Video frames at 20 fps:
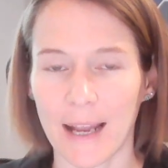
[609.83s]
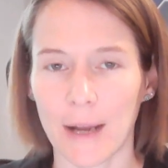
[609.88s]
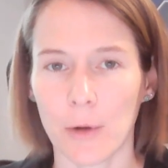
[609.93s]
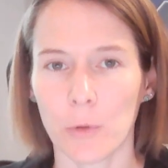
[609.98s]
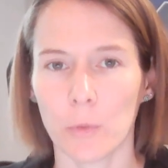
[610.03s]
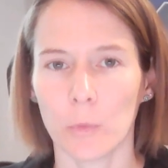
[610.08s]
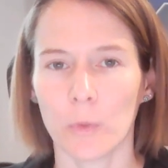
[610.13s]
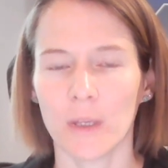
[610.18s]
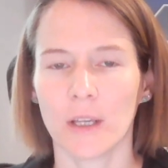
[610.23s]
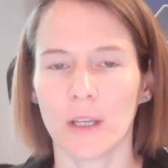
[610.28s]
But
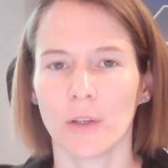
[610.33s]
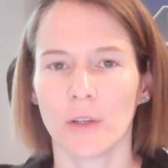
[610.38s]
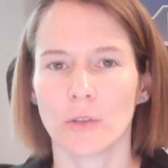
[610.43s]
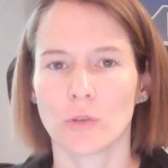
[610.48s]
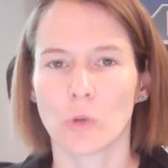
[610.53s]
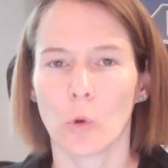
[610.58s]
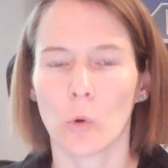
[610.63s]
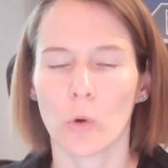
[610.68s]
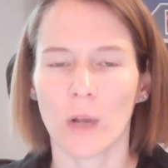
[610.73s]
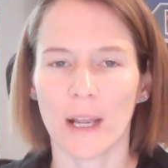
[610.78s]
now we're going
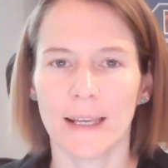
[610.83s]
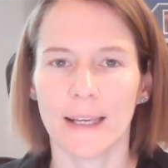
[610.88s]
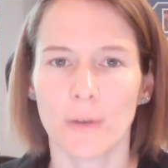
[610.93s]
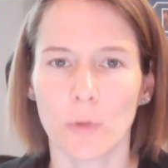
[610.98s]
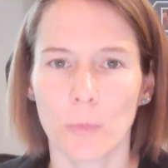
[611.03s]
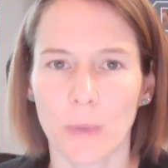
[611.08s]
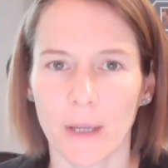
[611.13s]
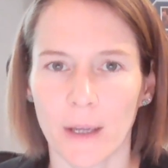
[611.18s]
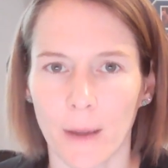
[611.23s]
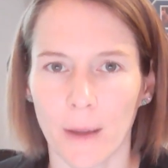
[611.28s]
to talk a
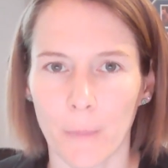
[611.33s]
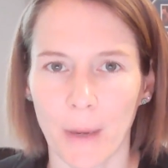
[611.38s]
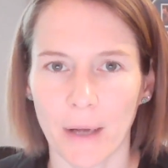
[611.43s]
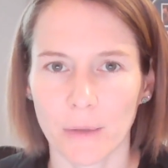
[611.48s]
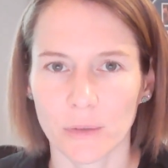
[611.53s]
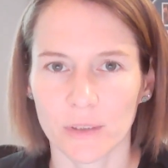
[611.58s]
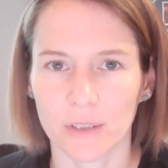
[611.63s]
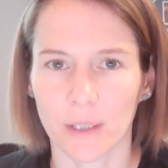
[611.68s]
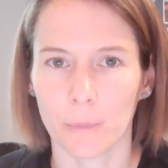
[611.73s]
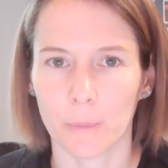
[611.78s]
little bit
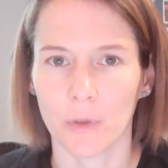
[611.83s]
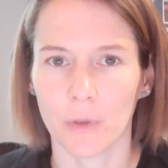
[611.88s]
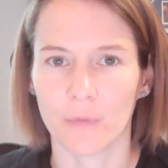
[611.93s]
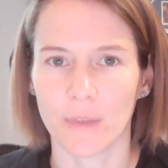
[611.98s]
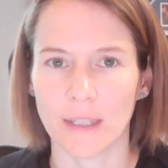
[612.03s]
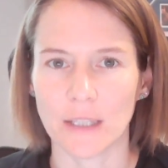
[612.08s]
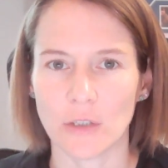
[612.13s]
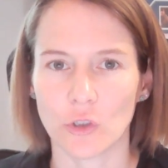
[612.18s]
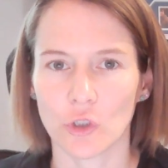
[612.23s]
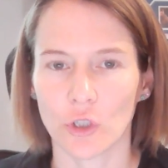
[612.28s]
about some
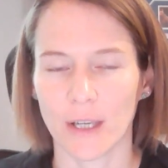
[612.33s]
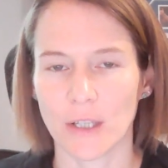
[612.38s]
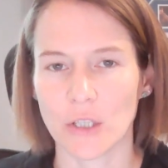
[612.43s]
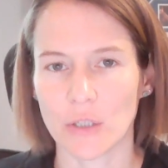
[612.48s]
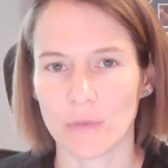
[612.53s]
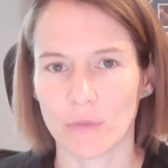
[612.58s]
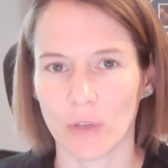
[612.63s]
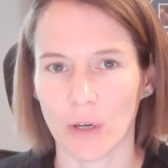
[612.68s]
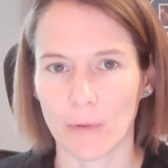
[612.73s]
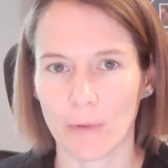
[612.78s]
of these
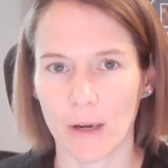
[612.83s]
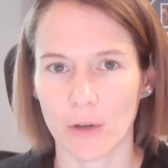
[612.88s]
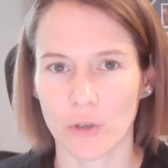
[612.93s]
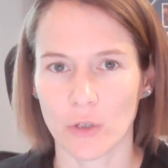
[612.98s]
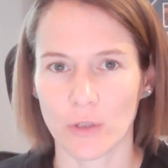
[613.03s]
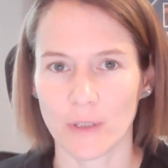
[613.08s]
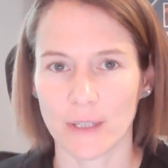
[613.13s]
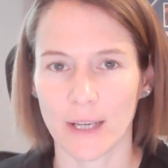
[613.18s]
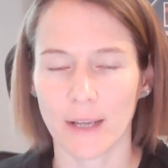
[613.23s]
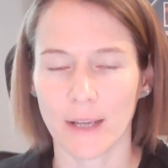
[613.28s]
change of
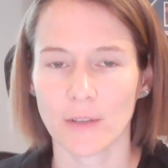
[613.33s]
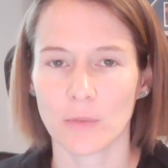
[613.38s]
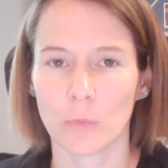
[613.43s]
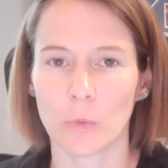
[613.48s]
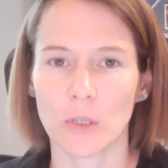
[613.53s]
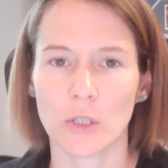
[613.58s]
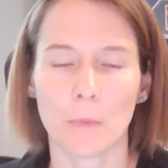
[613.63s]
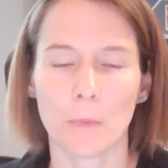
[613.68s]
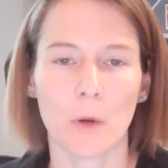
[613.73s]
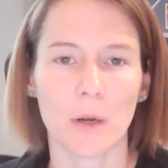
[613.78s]
direction tests,
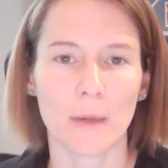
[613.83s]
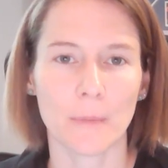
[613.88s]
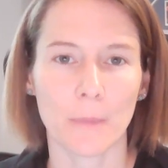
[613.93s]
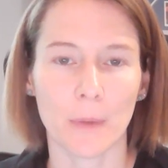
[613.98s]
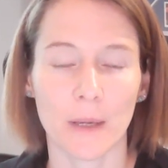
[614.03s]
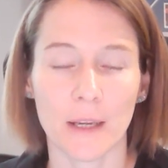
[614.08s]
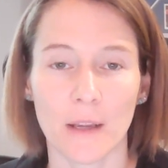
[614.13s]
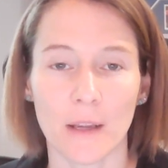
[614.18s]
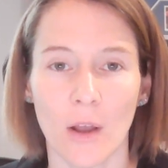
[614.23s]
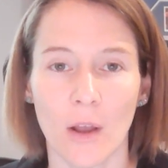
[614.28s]
which
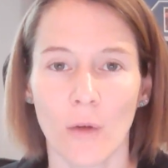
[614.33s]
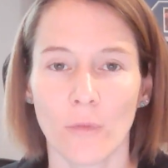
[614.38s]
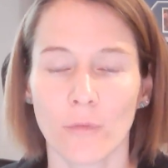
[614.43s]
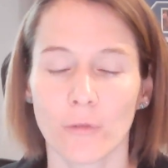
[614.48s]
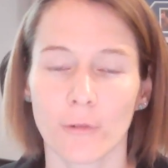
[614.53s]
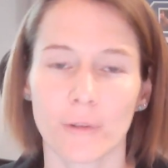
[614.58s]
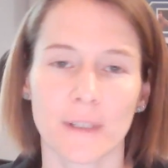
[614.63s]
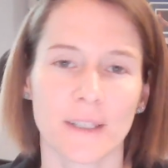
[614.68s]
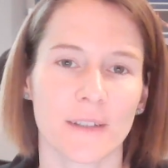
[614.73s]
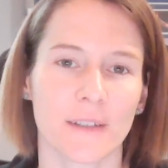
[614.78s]
might be,
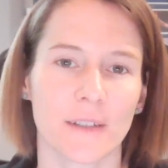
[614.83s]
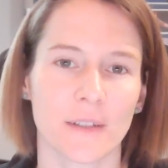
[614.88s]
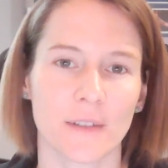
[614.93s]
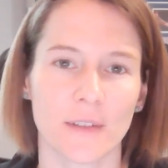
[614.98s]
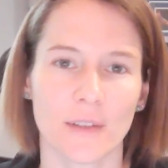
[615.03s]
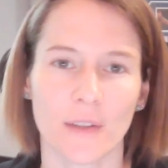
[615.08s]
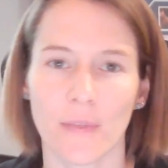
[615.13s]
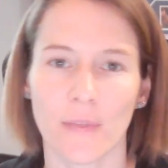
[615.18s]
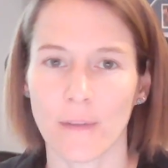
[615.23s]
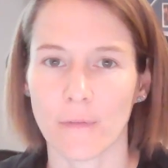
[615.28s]
for
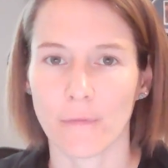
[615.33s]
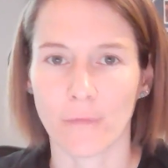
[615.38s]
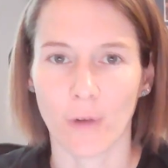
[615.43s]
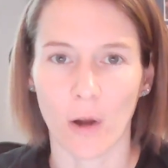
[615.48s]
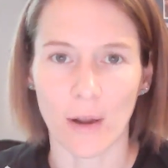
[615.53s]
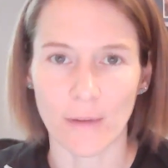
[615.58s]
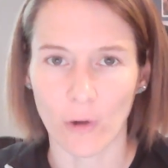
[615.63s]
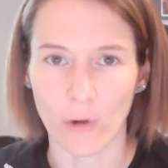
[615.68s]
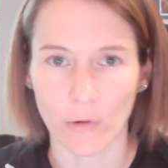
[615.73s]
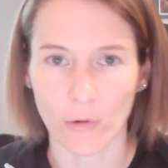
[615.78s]
instance, the
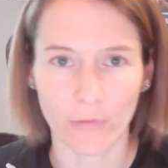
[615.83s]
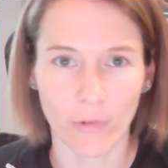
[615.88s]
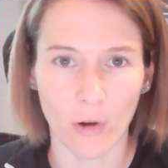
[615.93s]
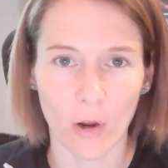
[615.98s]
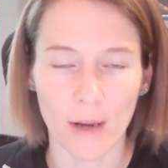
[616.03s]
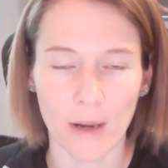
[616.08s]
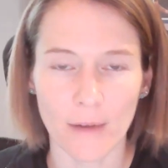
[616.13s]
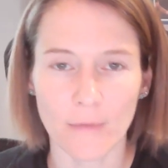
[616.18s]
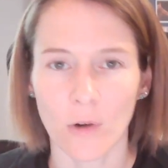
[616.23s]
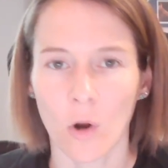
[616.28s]

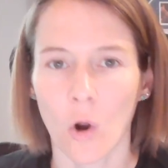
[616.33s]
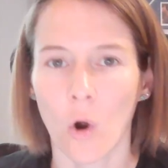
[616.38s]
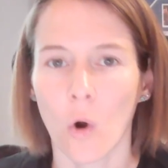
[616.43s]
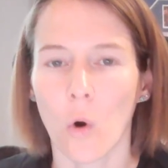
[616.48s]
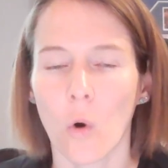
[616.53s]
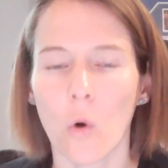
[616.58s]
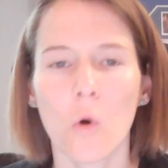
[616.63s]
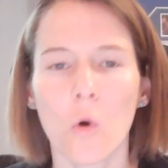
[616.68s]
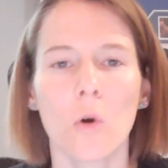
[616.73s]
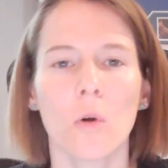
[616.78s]
505
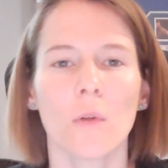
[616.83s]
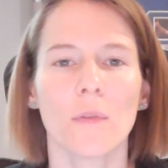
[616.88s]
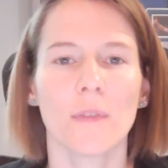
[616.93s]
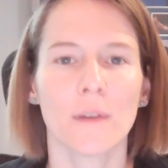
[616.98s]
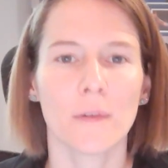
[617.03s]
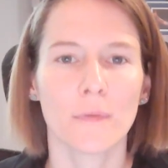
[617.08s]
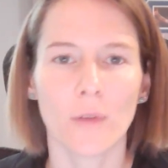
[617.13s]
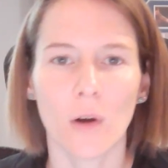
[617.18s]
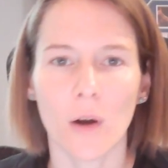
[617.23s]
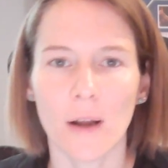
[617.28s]
or
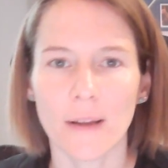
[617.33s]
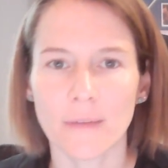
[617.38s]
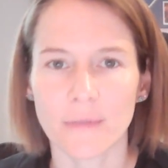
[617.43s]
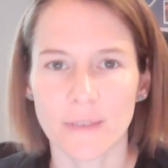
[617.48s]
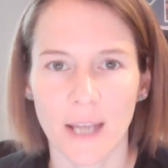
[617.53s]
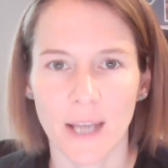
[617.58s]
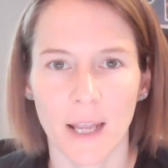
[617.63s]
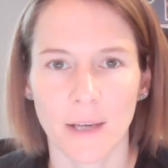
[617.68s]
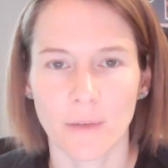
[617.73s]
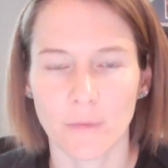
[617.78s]
the
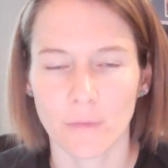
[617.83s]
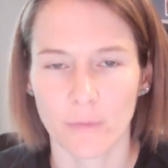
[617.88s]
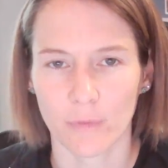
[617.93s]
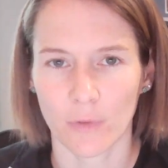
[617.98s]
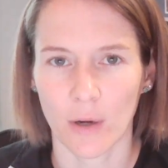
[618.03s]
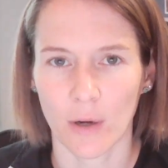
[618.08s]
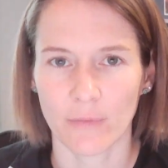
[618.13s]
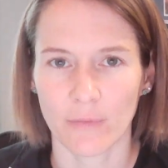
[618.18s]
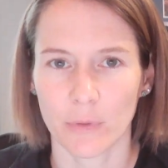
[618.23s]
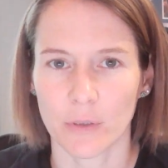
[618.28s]
510
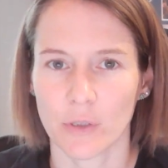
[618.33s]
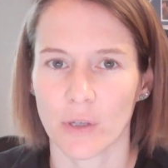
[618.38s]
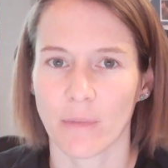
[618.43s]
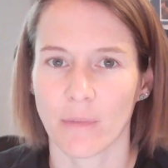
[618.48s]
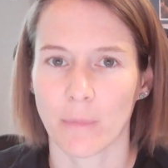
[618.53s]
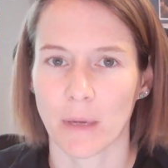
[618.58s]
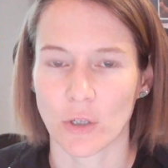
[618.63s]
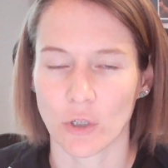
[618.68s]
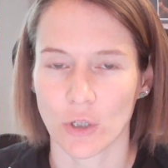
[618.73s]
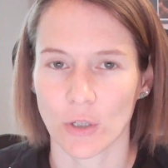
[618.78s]
which
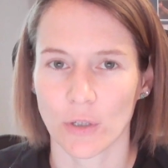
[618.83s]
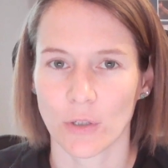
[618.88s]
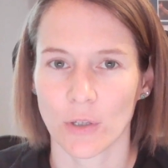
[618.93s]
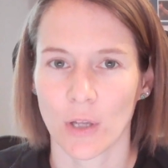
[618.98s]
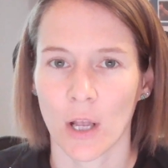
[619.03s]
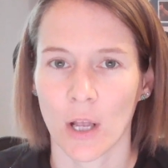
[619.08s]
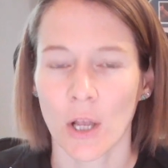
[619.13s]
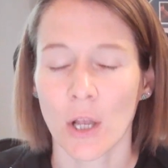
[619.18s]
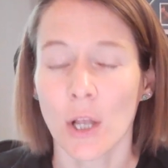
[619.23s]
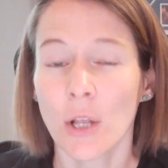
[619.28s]
I've
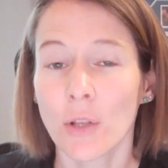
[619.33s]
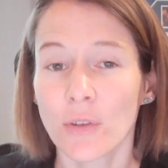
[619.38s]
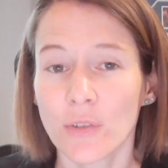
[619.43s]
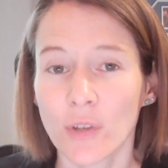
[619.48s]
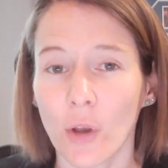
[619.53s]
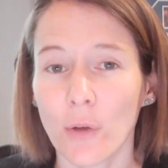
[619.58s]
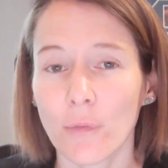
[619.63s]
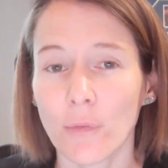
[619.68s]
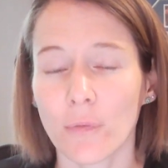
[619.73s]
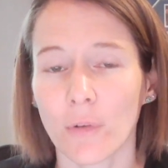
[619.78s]
mentioned.
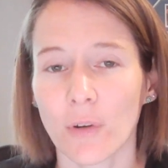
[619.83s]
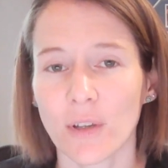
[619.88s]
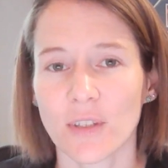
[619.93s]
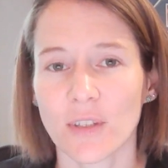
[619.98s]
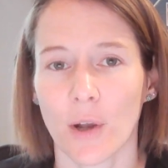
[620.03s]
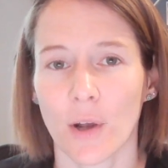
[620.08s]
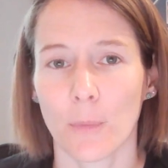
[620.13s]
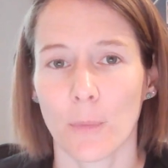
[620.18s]
So, for